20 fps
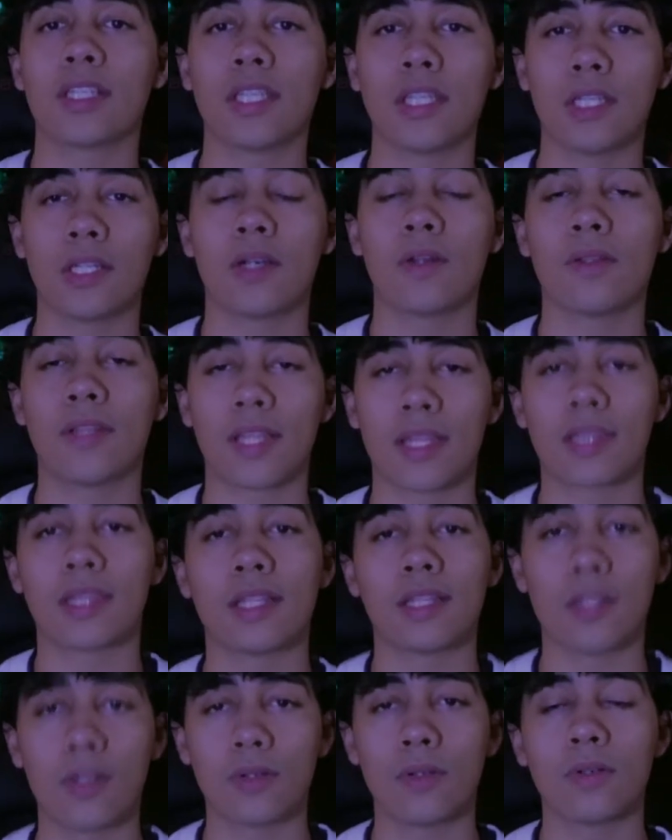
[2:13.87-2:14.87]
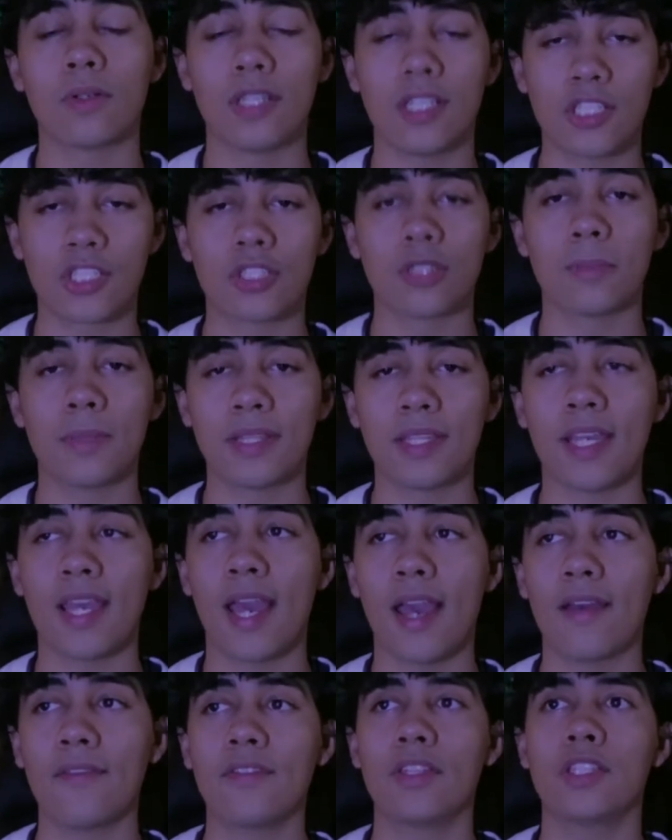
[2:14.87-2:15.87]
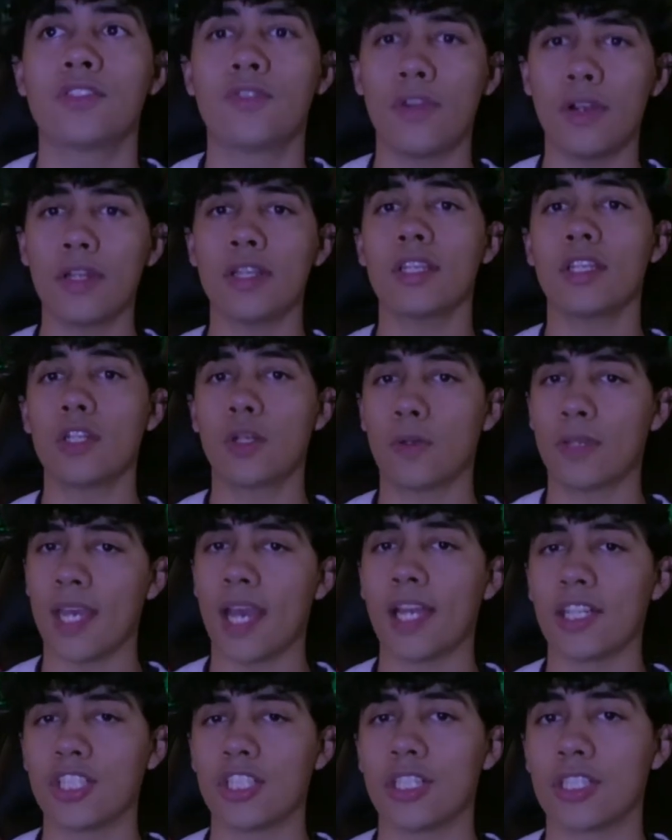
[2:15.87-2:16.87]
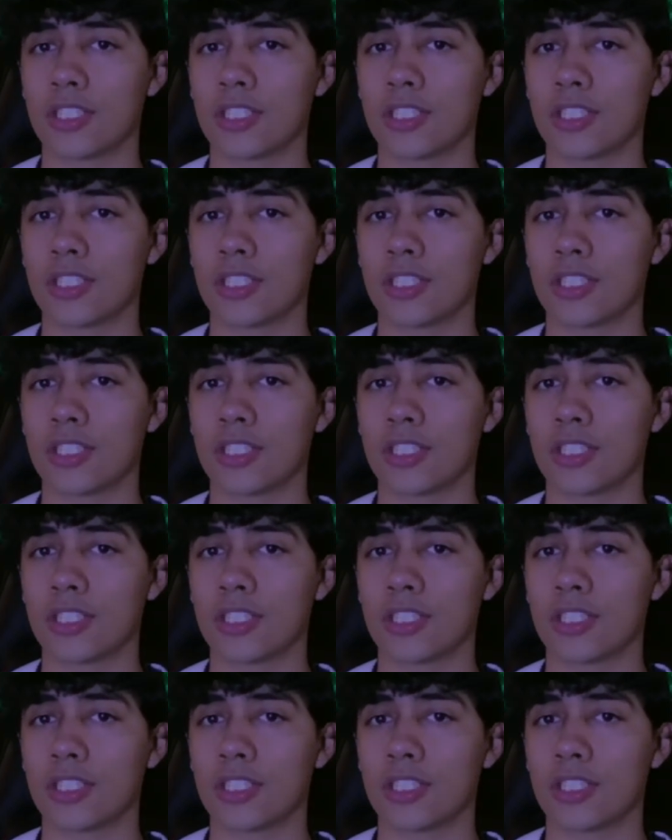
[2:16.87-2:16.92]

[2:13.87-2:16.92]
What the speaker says: like the little instrument they have. It's very, catchy.